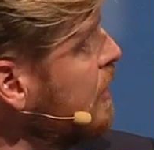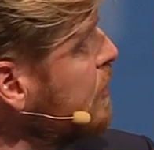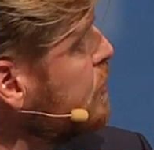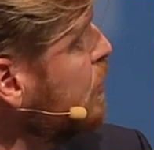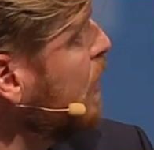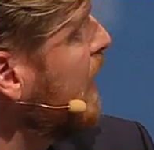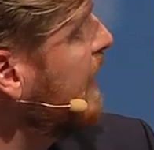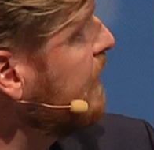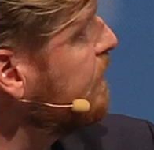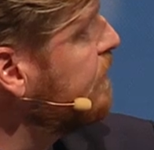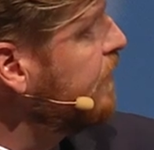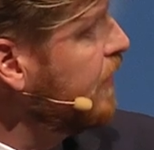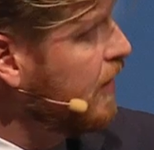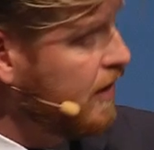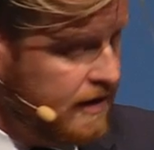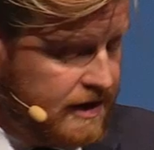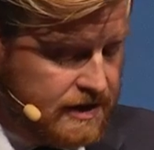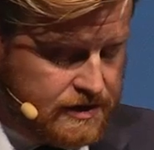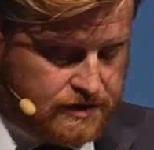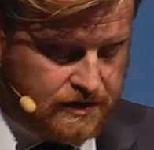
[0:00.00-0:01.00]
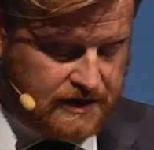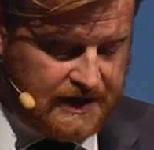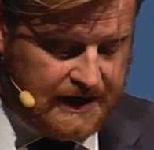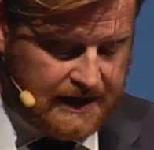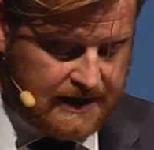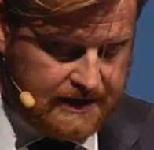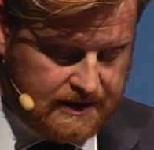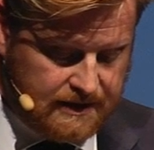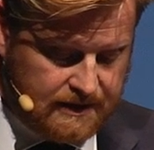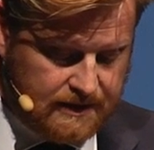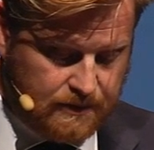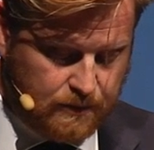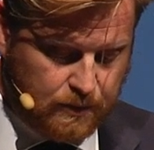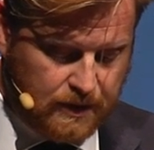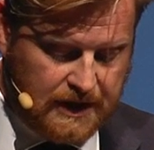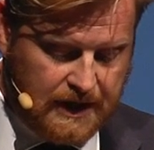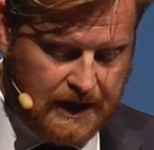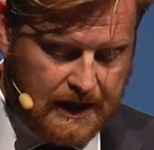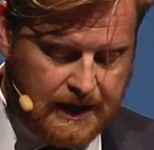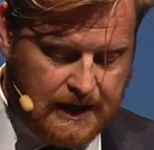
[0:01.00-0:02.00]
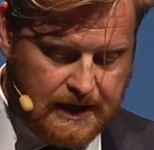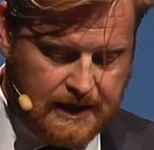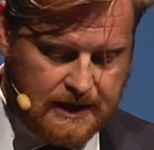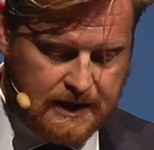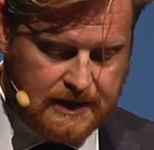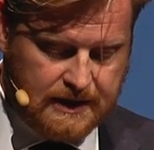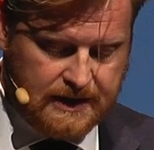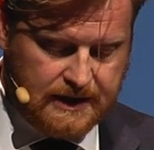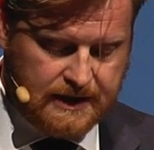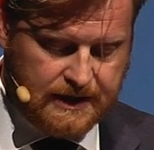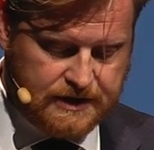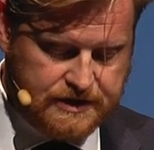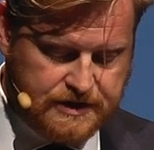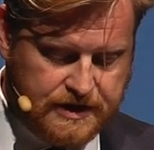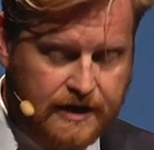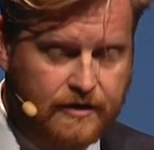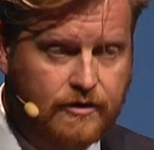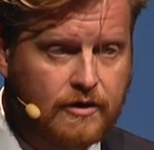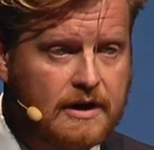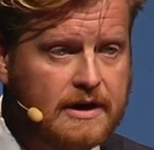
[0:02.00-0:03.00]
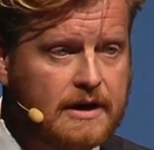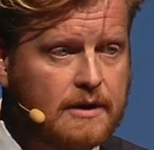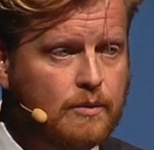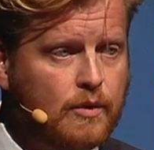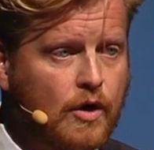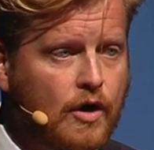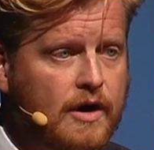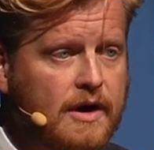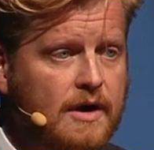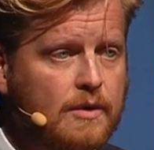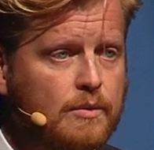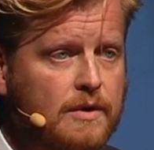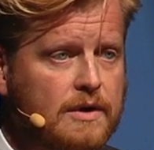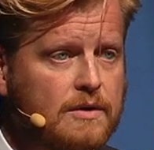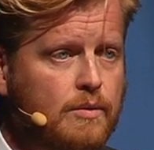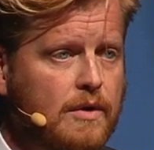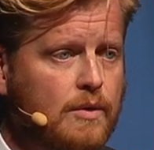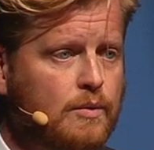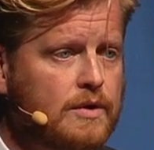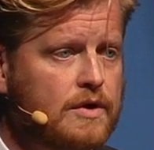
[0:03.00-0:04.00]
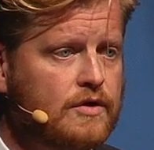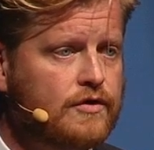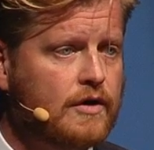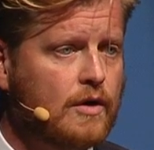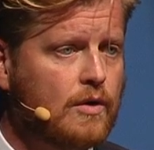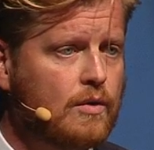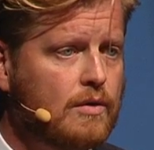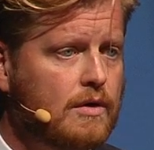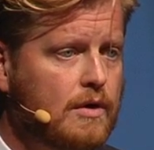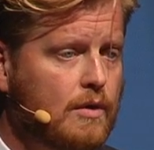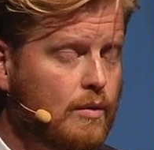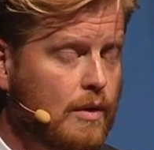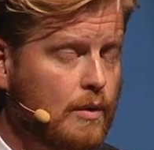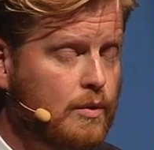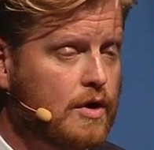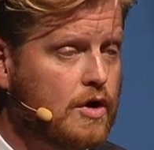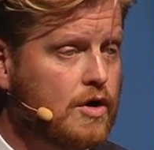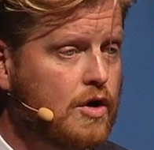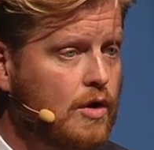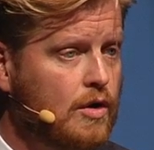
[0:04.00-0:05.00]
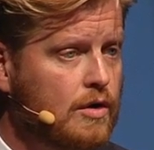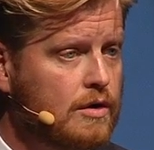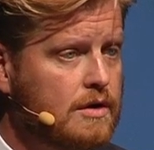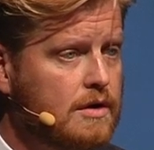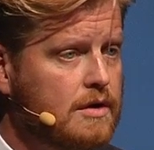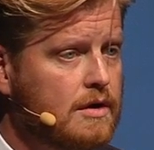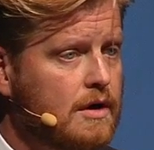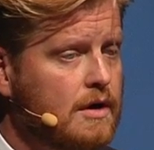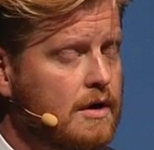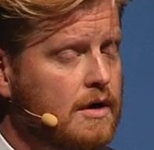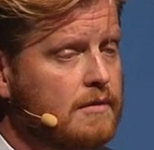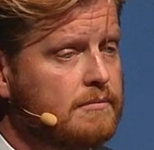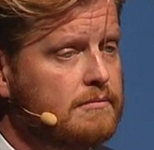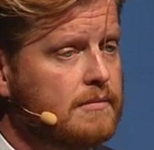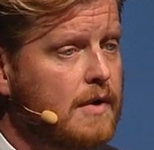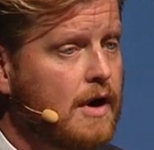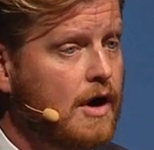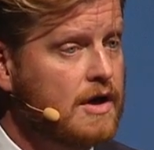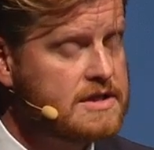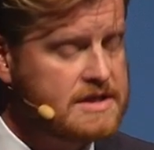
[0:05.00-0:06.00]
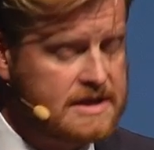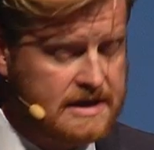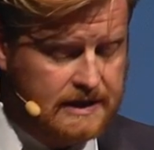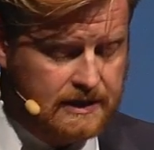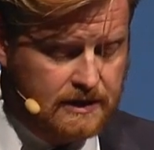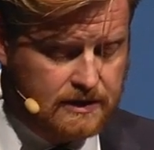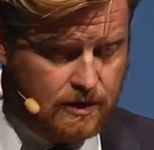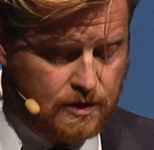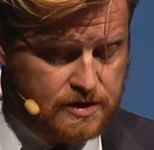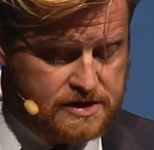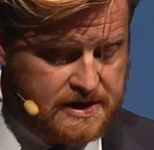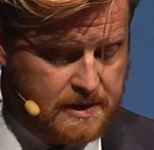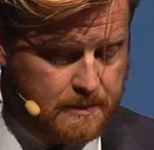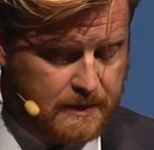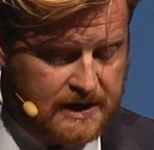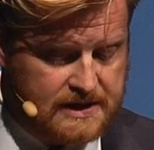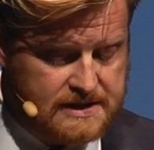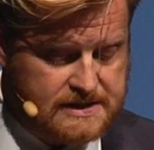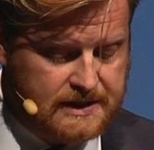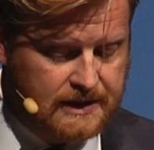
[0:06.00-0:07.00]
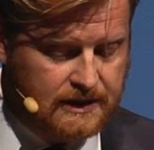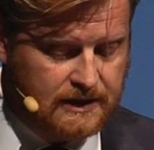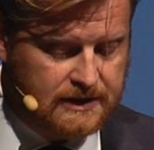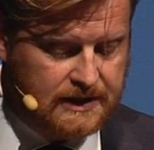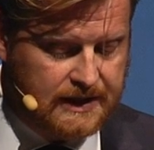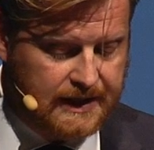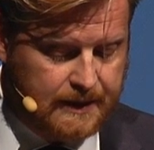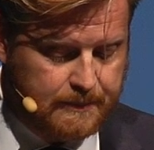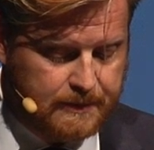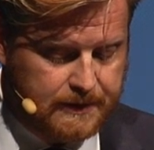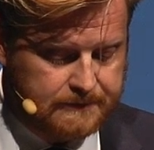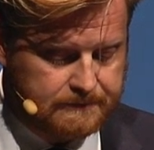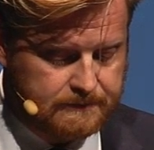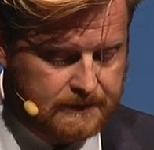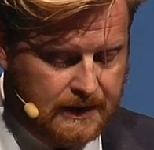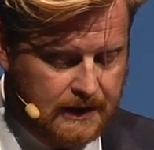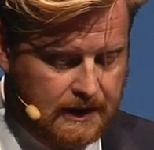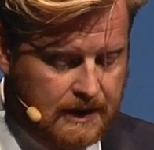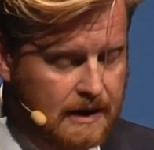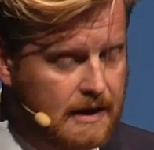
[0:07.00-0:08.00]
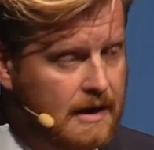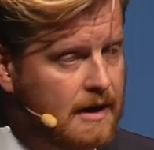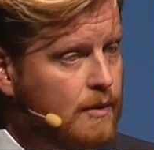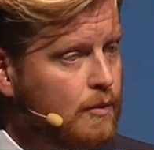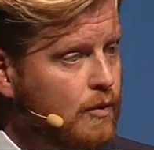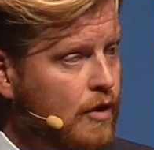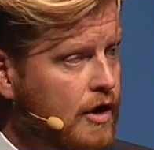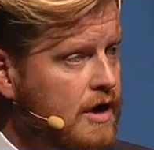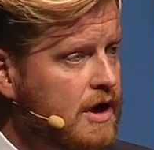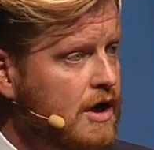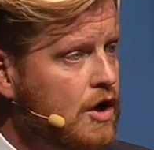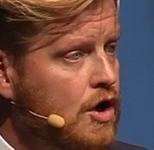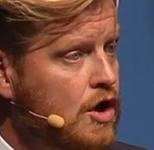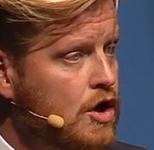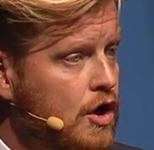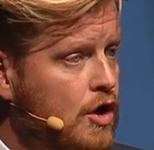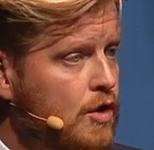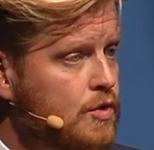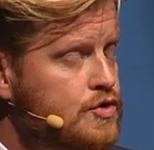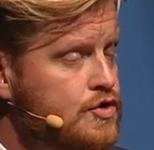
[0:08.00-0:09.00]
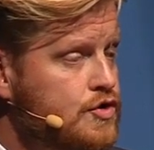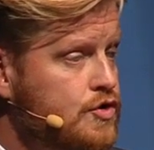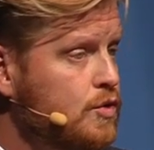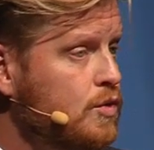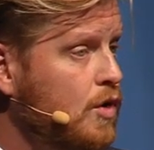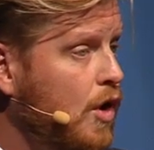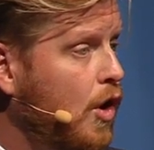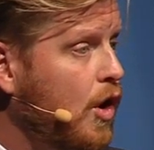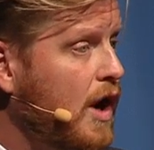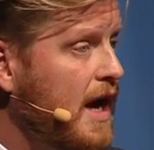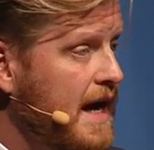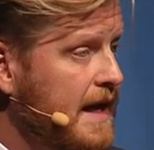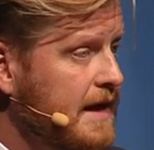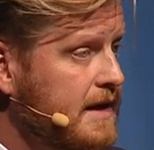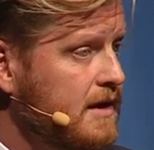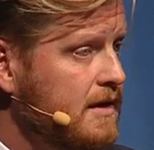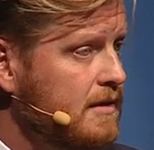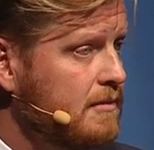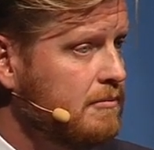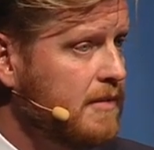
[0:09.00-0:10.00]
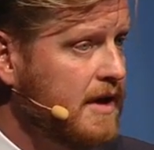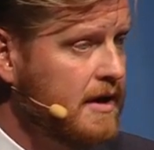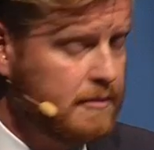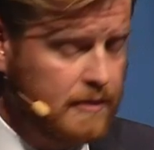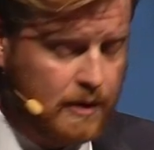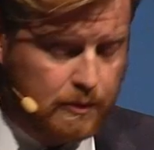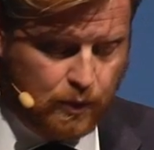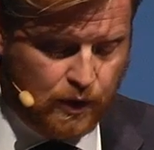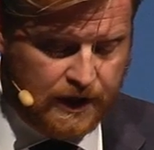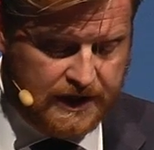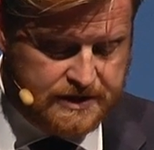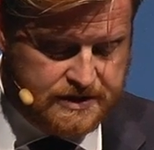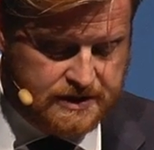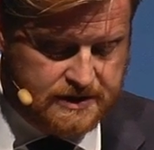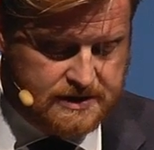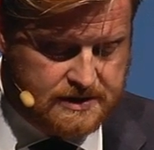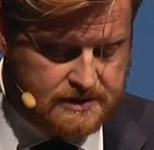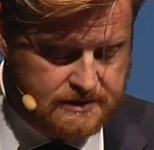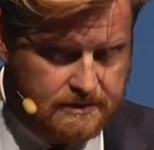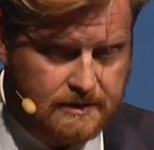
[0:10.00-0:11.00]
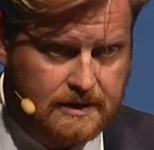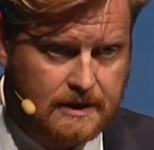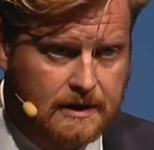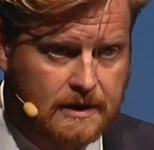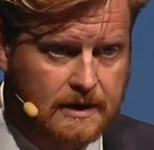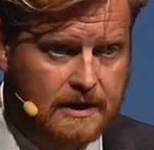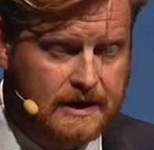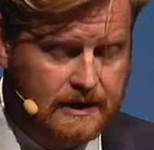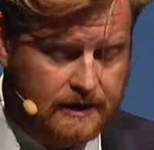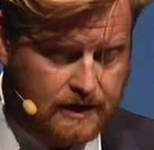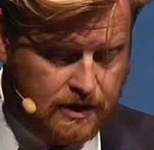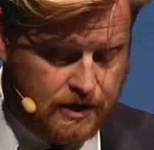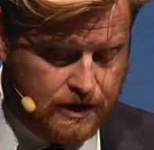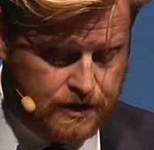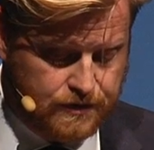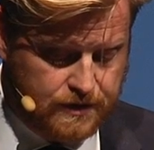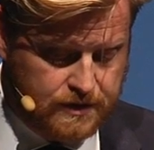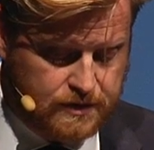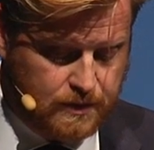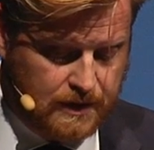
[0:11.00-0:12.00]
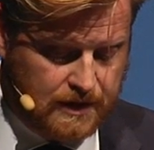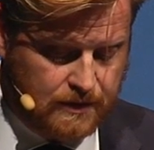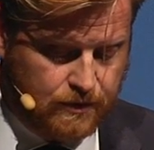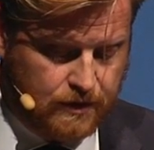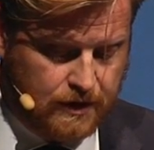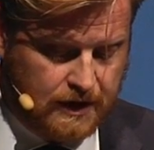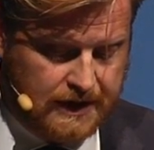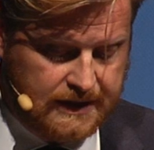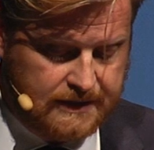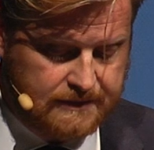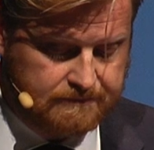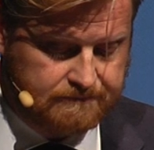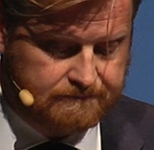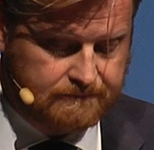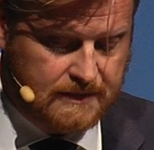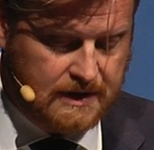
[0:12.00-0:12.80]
To add further to that, we are generally working with what we called unskilled or semi-skilled labor, working close to or at minimum wages in the countries where we're at.